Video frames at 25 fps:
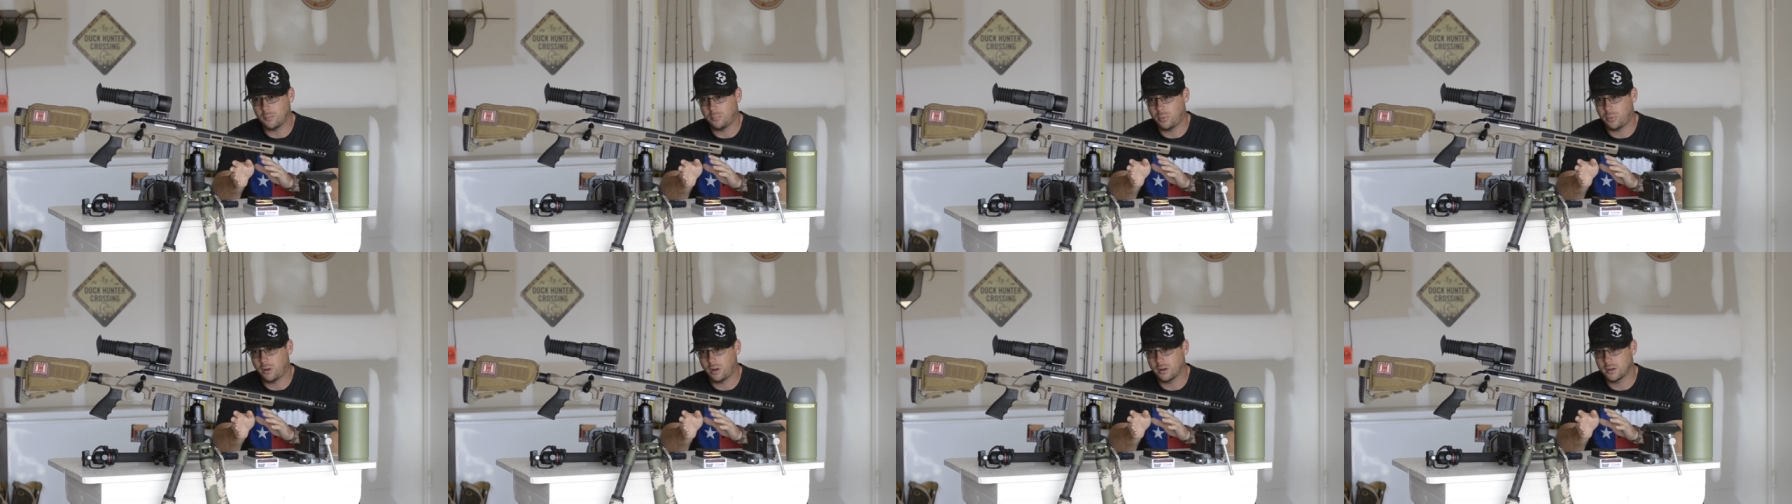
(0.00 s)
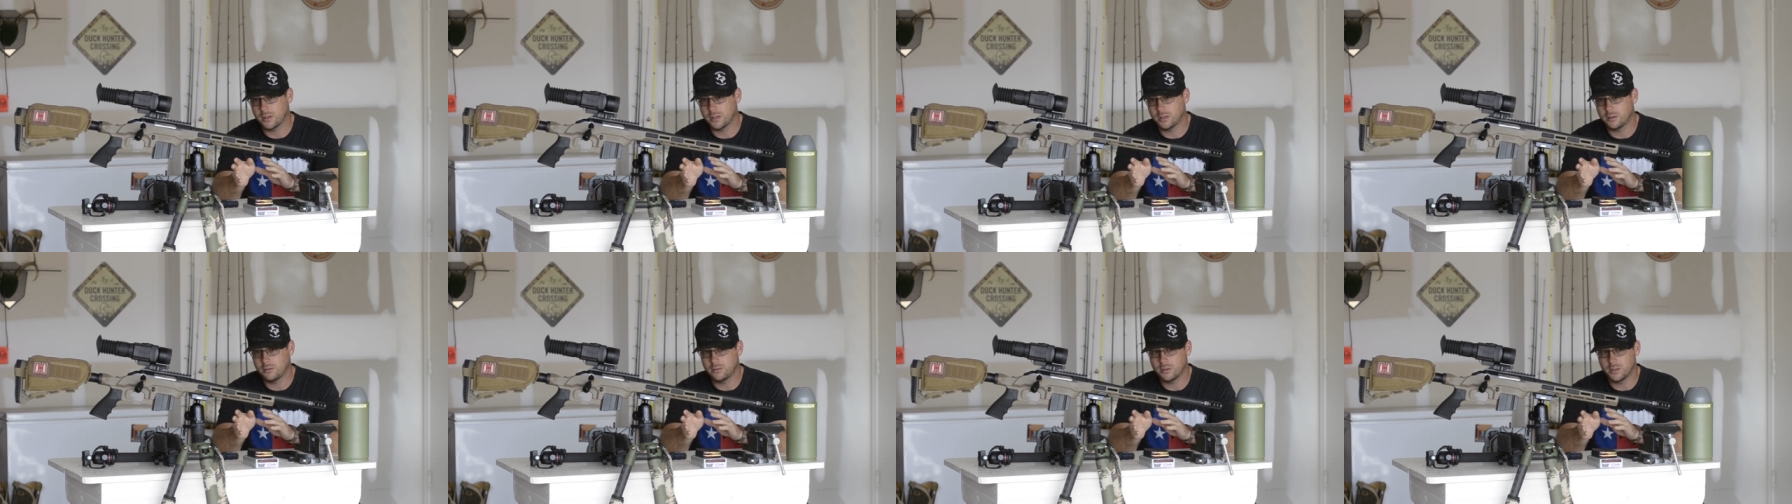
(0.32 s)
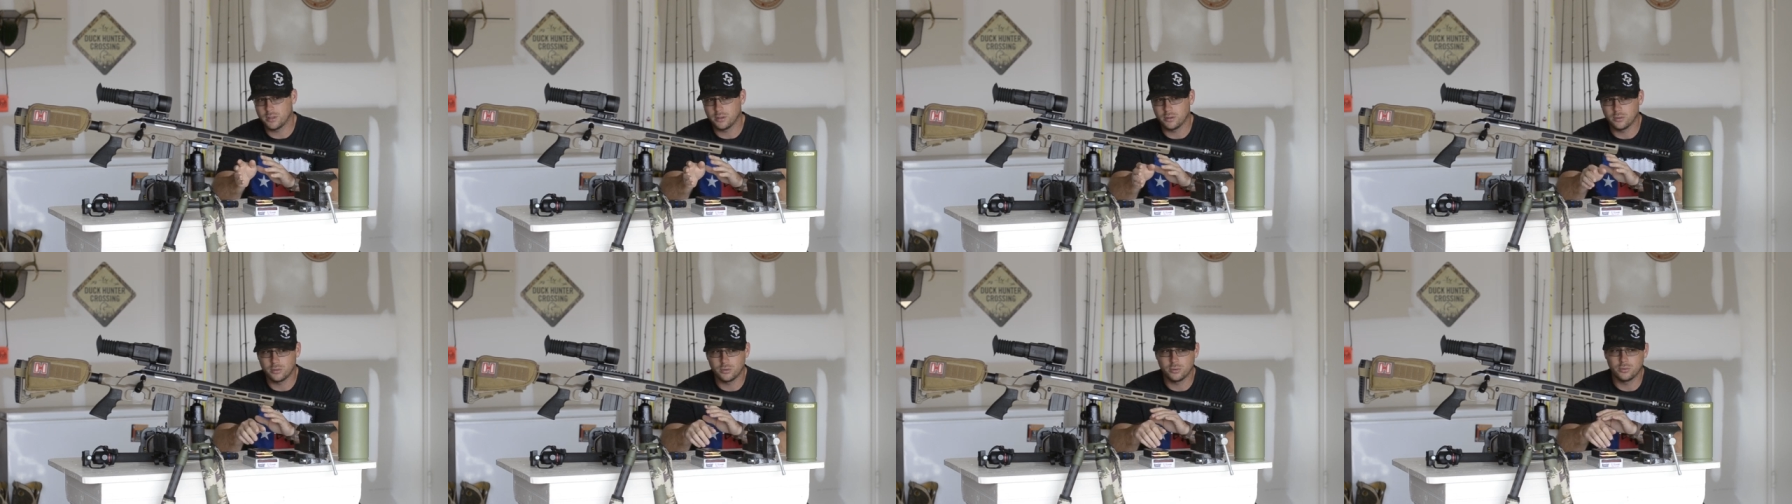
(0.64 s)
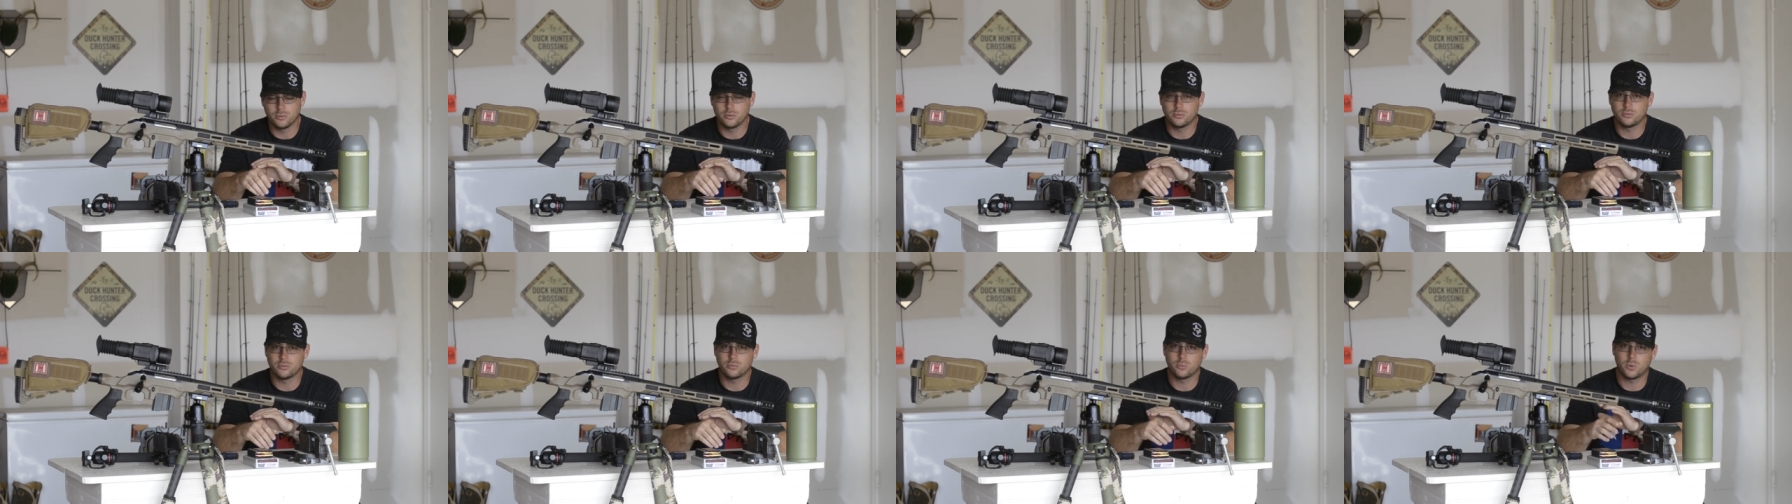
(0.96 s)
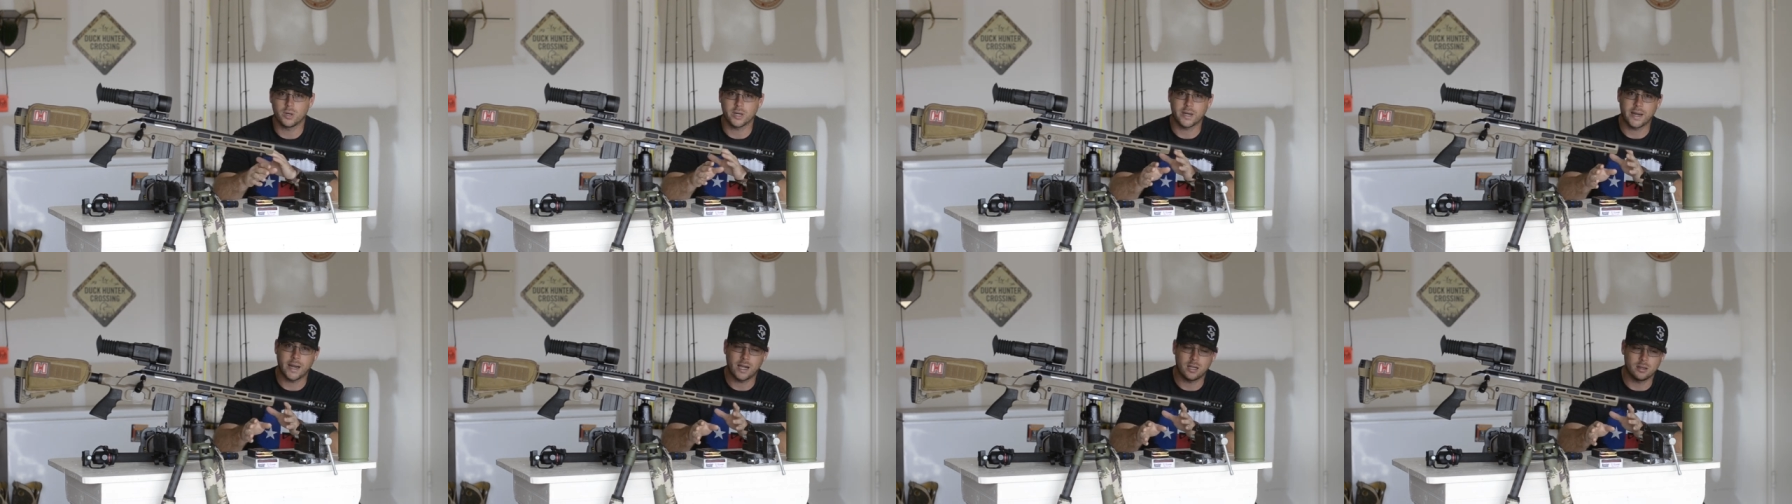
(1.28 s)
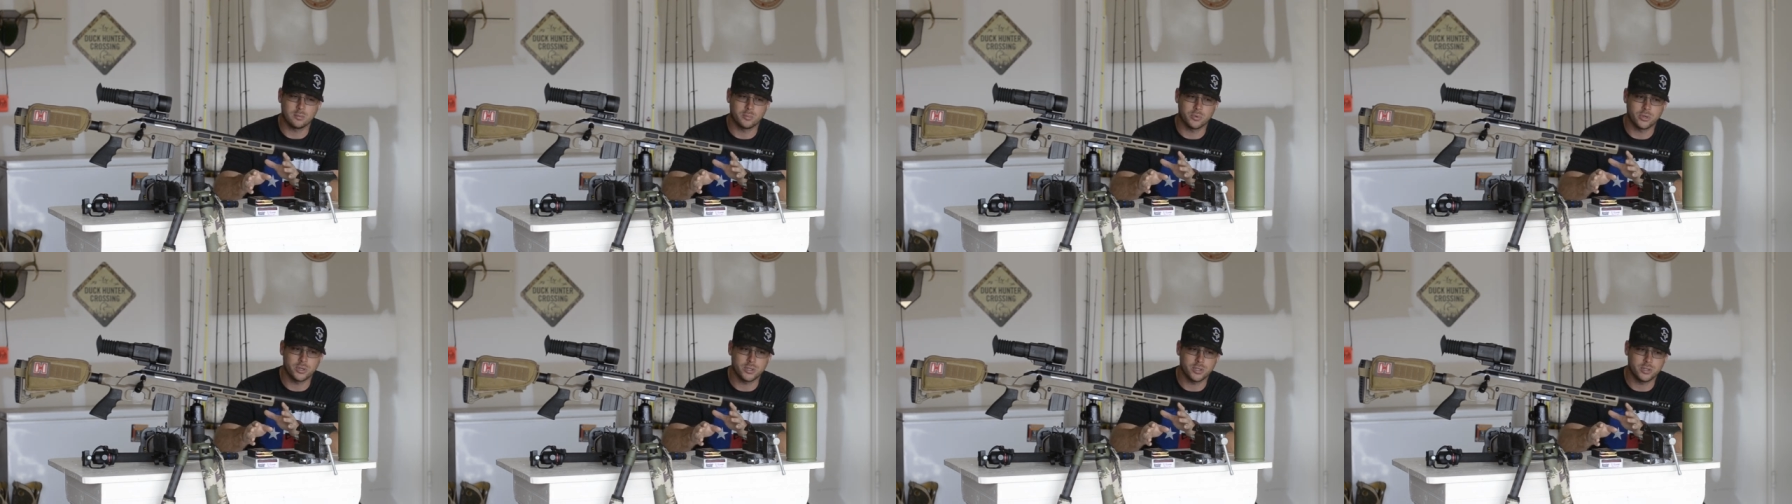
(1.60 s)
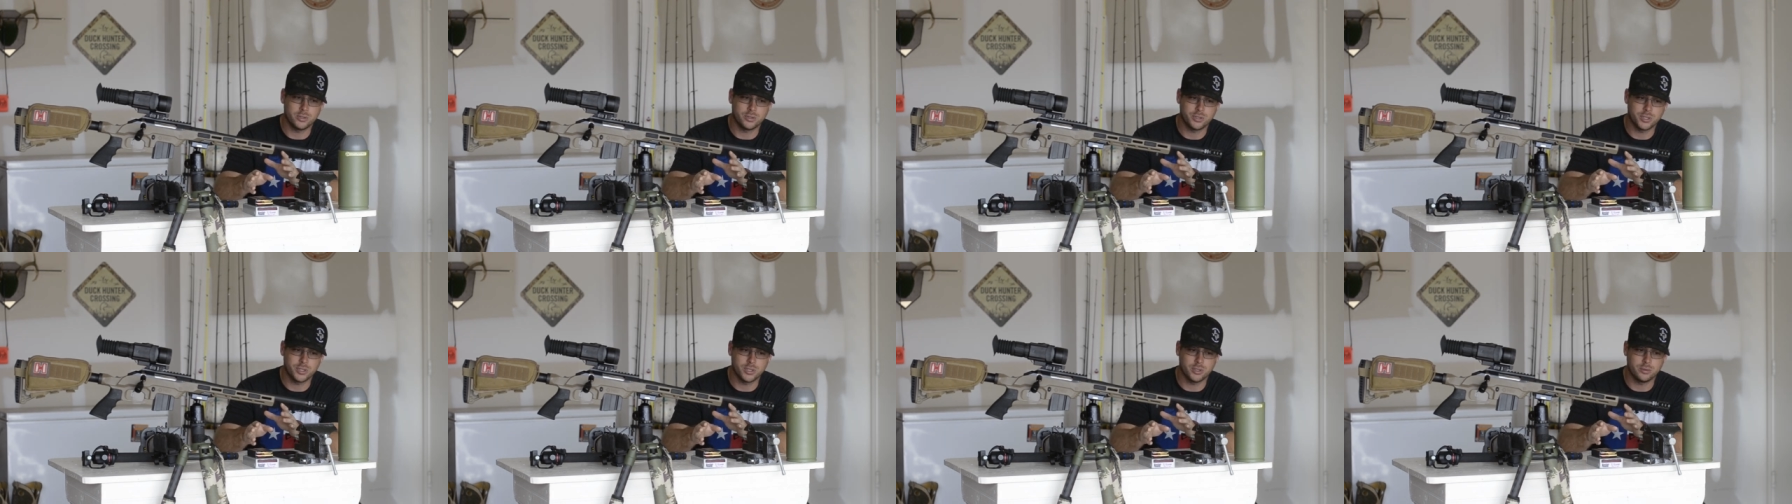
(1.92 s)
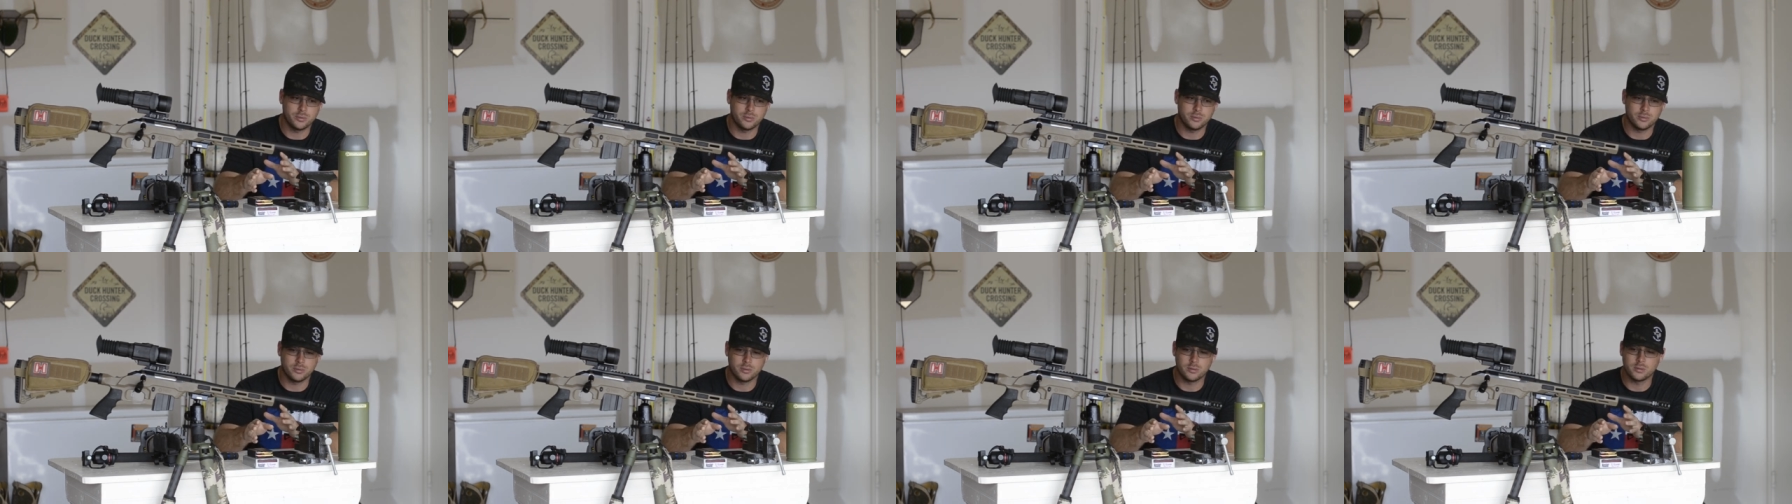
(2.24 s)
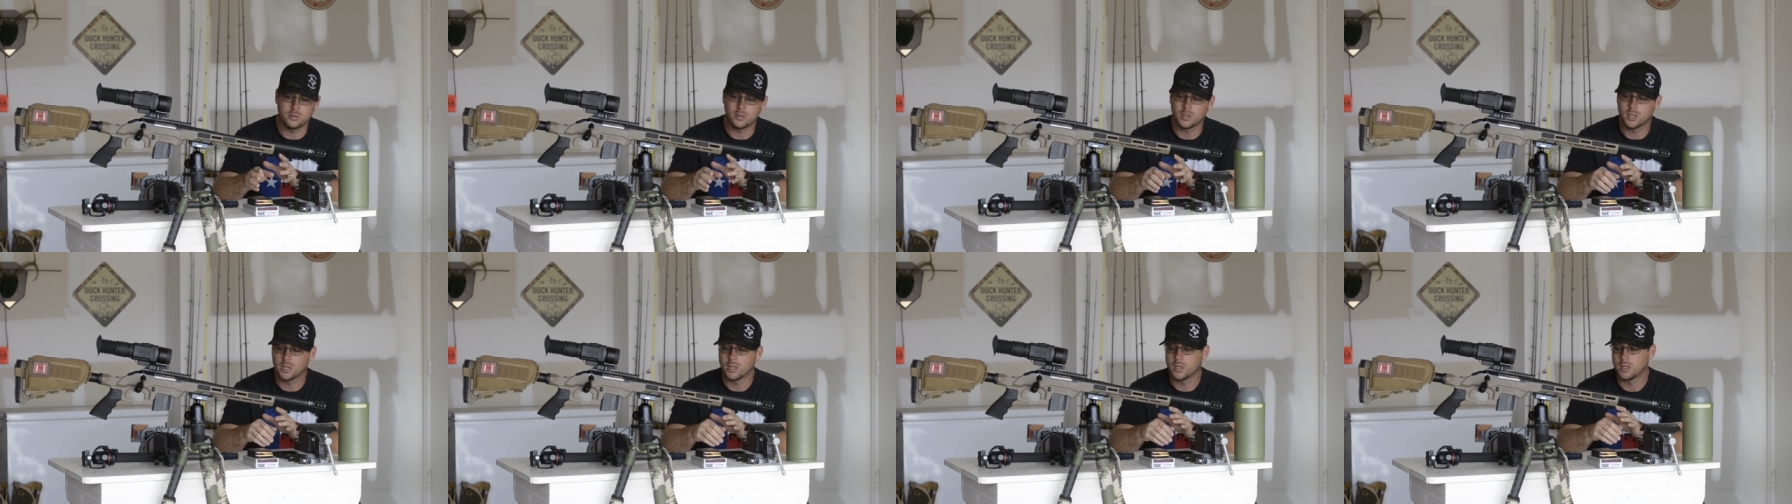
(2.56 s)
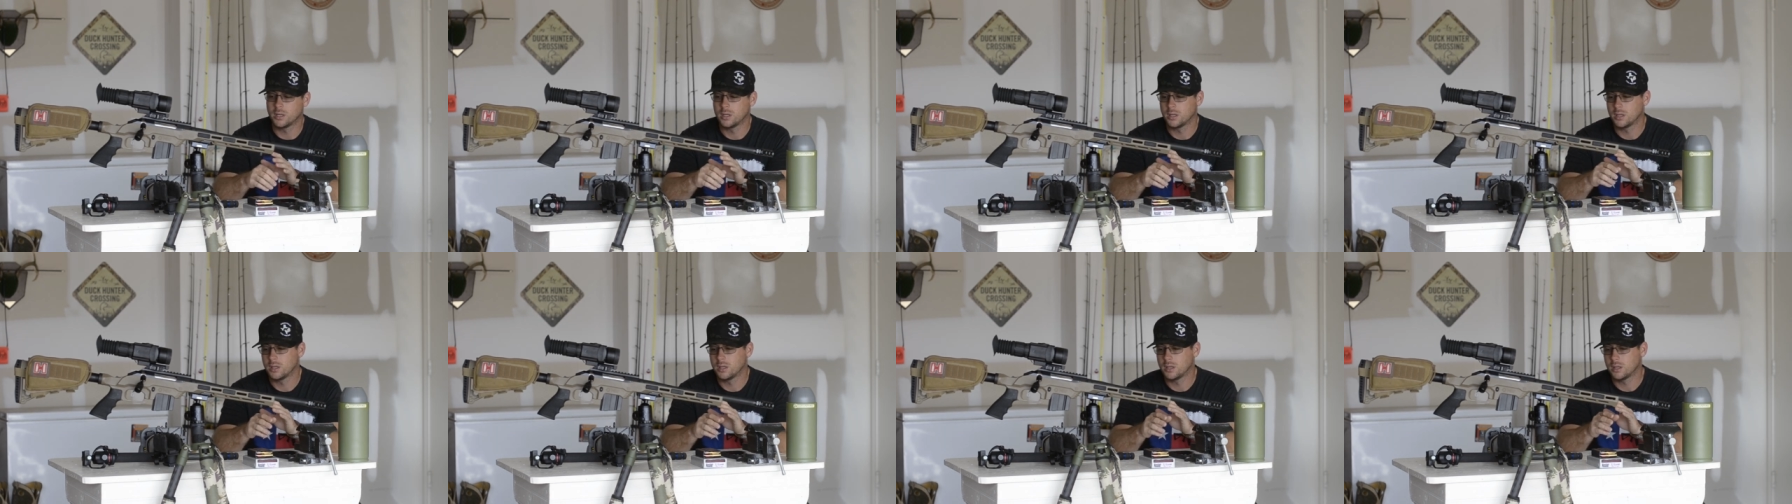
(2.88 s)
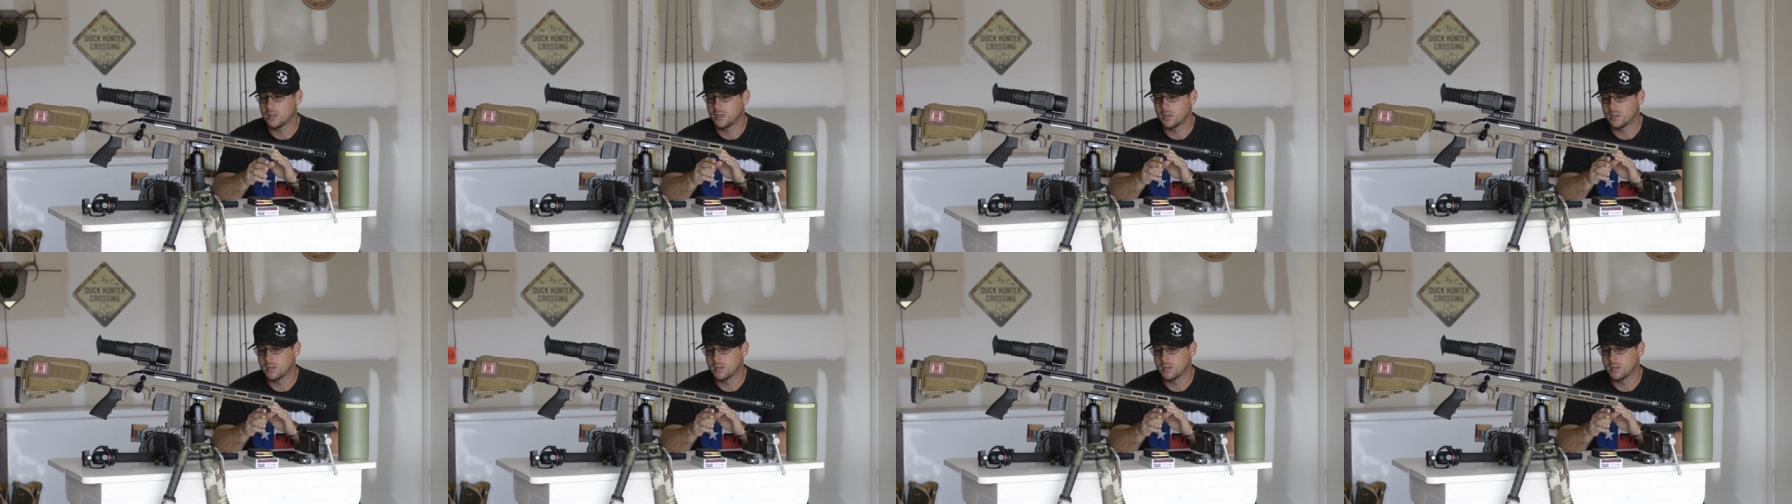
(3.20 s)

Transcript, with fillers: What kind of tripod do you use? What caliber are you shooting?